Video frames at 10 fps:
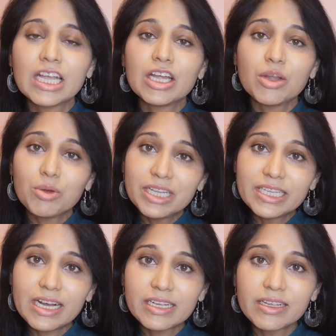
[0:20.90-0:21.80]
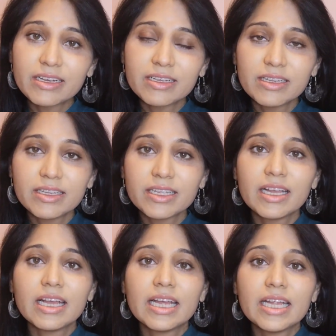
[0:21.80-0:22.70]
Now, what is dark circles?
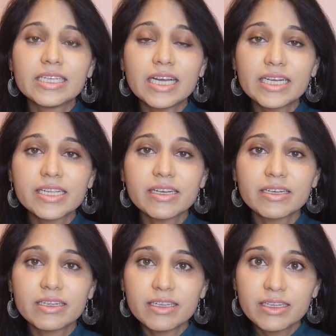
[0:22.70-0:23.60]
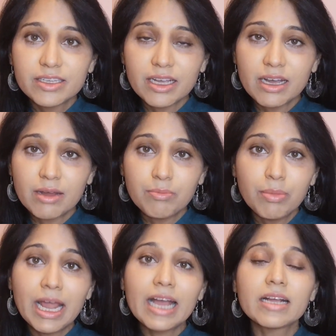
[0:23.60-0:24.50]
Dark circles are
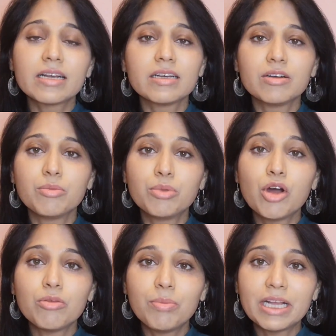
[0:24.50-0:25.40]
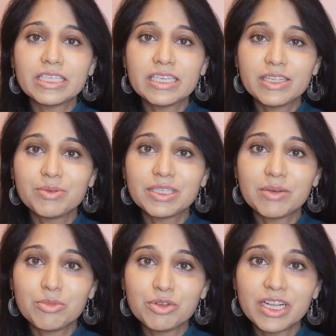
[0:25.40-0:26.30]
black or brown patches which are
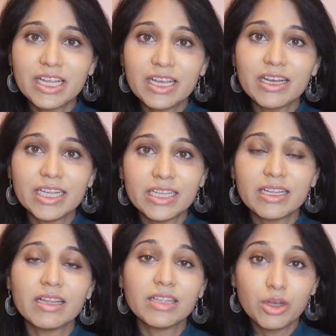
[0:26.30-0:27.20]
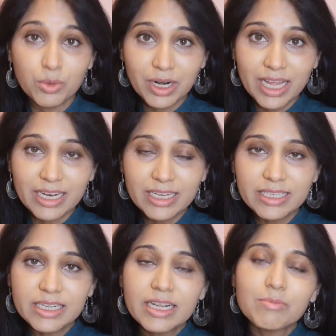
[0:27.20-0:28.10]
mostly in the lower eyelid,
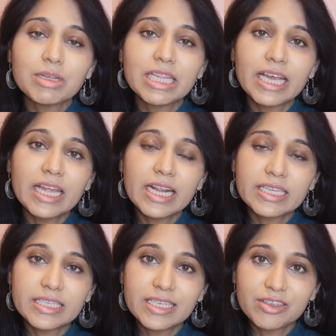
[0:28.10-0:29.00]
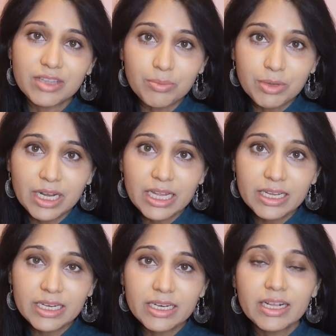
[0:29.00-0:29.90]
but they can extend into the upper
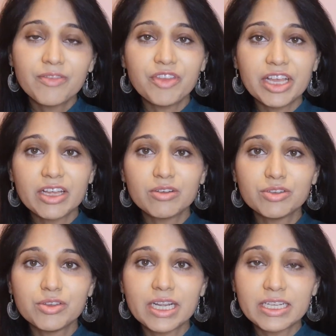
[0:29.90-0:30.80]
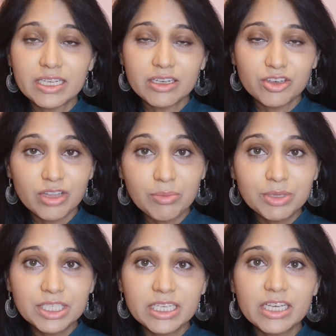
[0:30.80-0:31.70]
eyelid. They can also extend into the upper
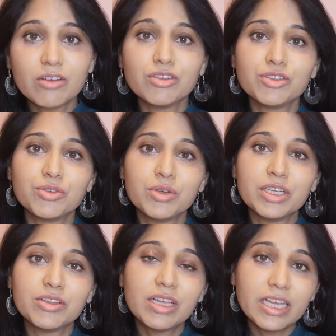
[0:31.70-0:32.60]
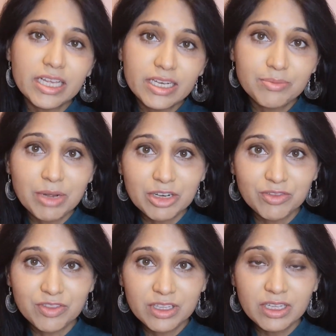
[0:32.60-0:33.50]
cheek, also into the inner part of
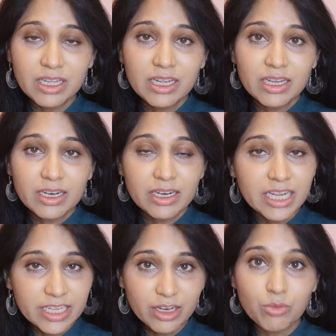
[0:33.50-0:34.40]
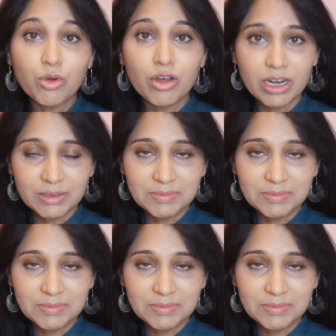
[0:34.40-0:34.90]
the nasal wall.